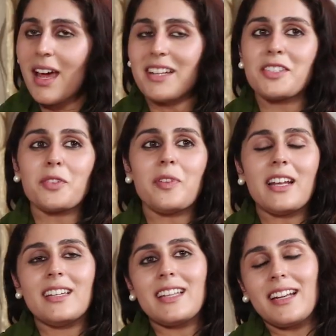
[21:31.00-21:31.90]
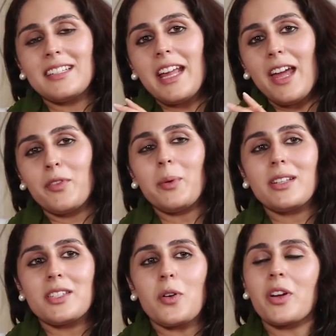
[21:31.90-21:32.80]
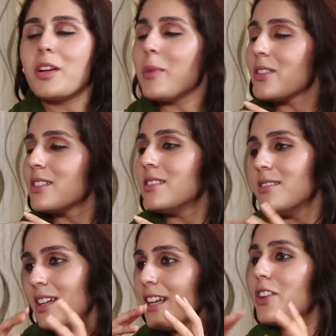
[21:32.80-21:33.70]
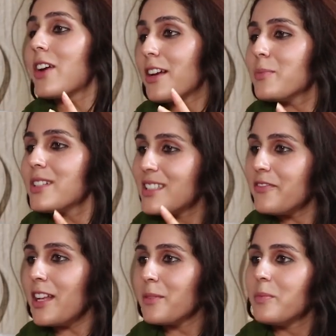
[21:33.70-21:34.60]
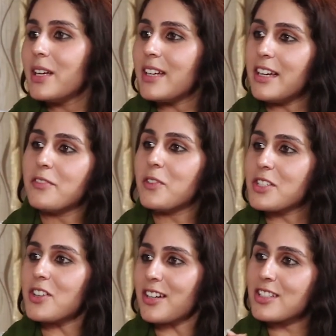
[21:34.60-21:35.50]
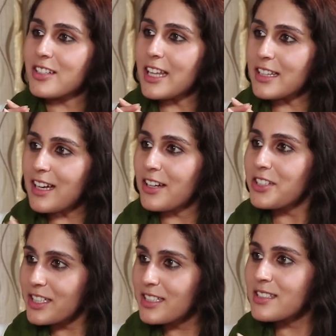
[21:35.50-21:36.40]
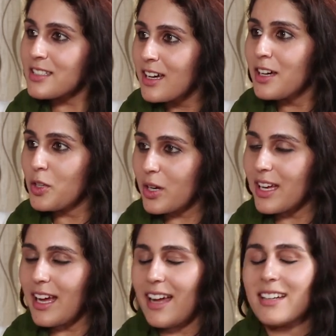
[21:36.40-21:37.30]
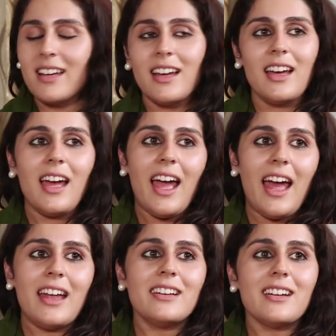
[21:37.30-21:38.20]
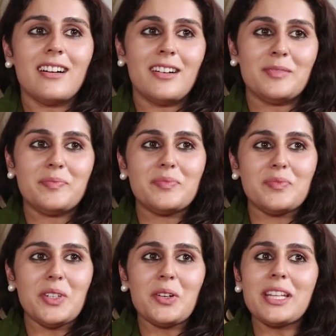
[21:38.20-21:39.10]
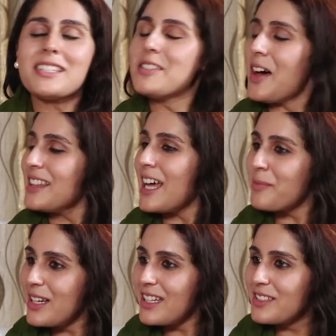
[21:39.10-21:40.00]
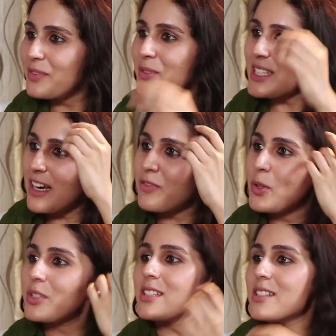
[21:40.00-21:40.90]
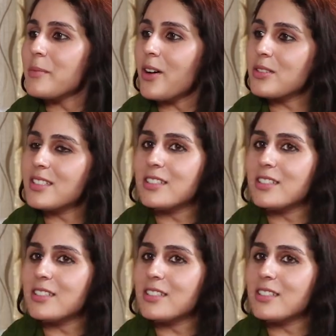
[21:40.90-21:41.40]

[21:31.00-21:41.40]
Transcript: And it's so funny that everyone's talking about the incredible development and infrastructure that the country is looking at. And there's not that many interviews that I've noticed about the